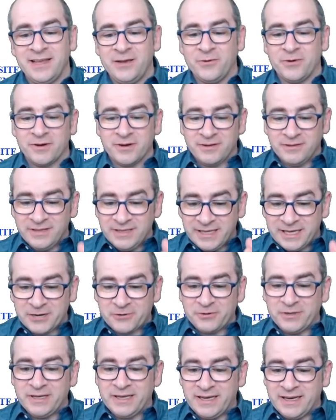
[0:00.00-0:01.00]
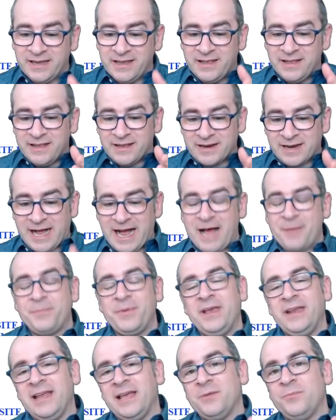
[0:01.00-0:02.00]
They were literally
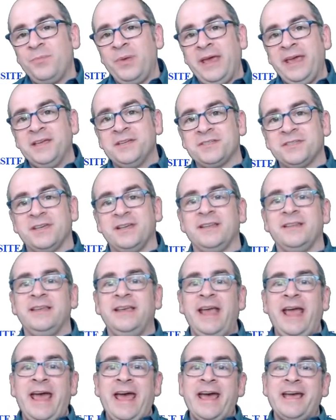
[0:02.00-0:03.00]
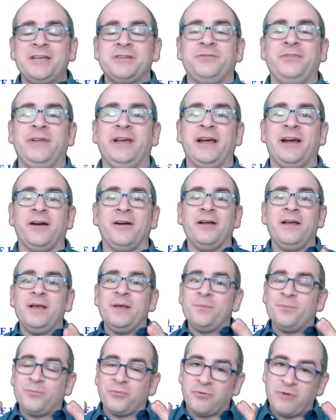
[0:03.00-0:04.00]
copied and pasted the Hashflare
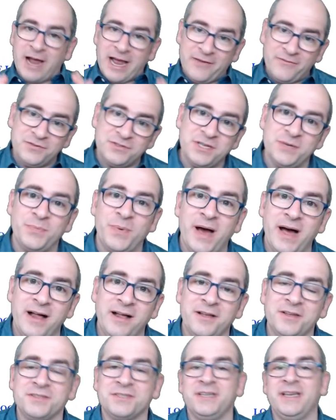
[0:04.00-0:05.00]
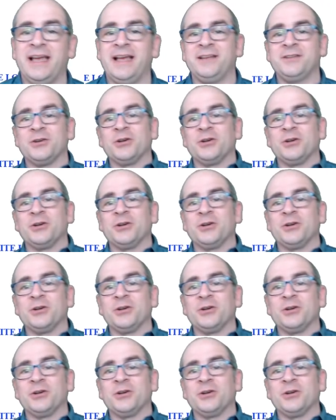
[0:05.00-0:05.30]
privacy policy and